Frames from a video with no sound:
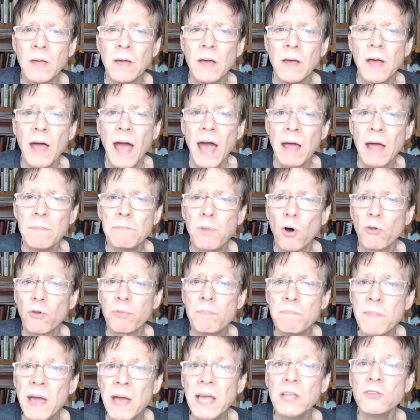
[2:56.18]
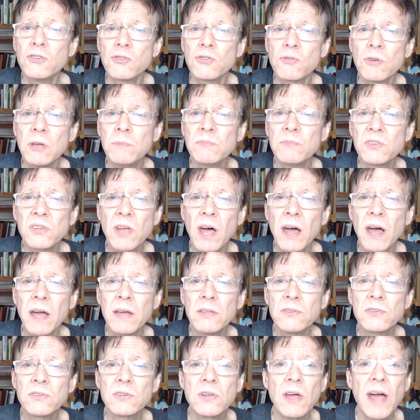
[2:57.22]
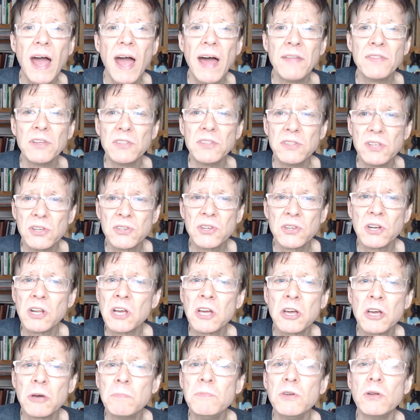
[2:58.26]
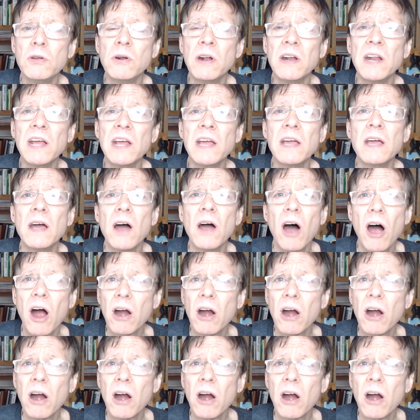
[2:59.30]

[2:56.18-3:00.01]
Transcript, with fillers: And both mainstream science and the dissident community are